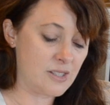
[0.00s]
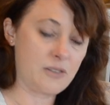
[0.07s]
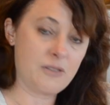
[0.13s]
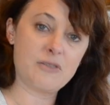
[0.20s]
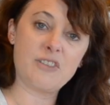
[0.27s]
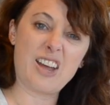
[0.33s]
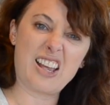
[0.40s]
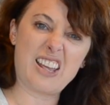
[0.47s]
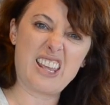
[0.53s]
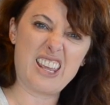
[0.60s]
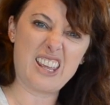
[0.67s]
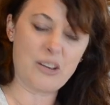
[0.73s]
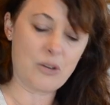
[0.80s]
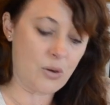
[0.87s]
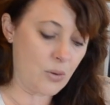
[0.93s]
sort of
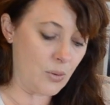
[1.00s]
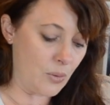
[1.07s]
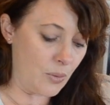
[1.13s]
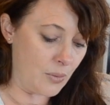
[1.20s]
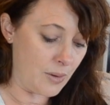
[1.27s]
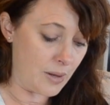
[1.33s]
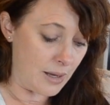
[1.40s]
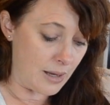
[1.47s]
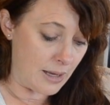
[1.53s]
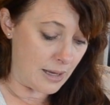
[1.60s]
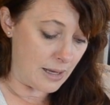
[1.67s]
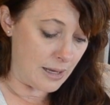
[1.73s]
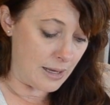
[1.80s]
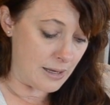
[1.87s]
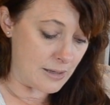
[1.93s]
funky and cool,
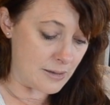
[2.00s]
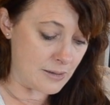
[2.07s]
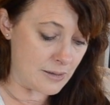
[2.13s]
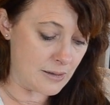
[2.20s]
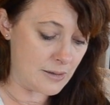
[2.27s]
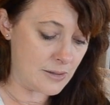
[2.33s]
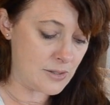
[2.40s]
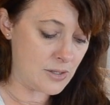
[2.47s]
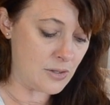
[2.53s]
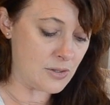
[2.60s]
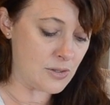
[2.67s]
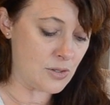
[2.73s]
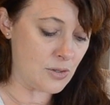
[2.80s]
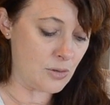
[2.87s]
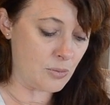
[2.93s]
and are sort of
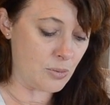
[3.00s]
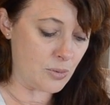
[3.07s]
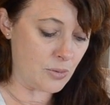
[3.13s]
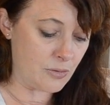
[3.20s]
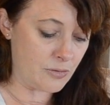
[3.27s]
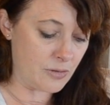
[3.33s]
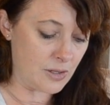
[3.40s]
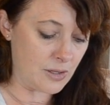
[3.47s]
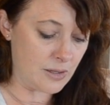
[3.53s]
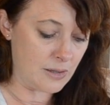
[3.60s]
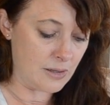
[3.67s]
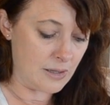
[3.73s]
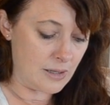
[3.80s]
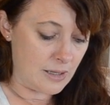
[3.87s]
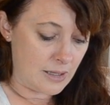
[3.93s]
suitable for
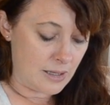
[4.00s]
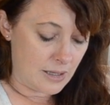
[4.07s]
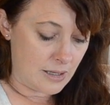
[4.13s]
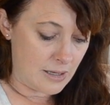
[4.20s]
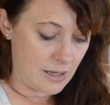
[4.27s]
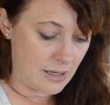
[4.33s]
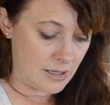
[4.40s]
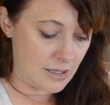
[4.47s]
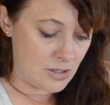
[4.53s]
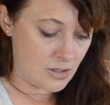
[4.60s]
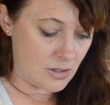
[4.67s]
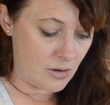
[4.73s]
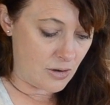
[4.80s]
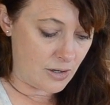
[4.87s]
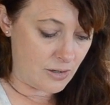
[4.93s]
youngish
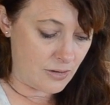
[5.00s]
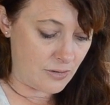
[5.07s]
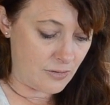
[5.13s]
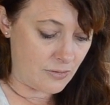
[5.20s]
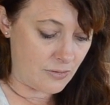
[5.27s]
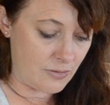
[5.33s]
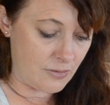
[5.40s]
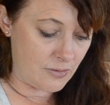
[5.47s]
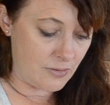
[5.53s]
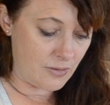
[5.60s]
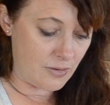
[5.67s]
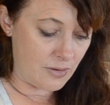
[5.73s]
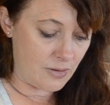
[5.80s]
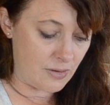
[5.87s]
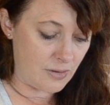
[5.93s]
kind of
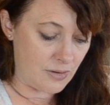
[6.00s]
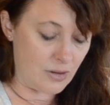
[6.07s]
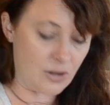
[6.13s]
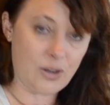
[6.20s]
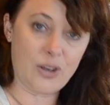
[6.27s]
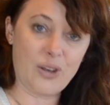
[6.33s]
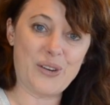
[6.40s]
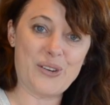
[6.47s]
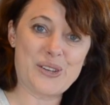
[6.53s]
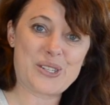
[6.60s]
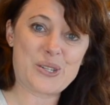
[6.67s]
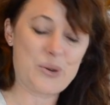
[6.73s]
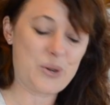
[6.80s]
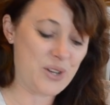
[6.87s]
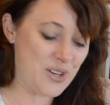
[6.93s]

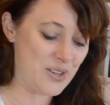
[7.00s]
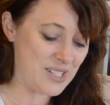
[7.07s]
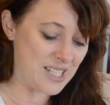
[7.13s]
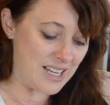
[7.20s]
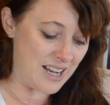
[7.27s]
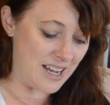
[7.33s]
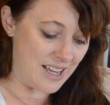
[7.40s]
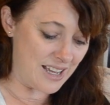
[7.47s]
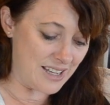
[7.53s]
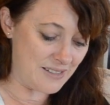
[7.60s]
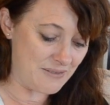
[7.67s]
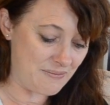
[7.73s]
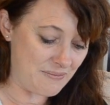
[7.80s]
girls, or girls at heart.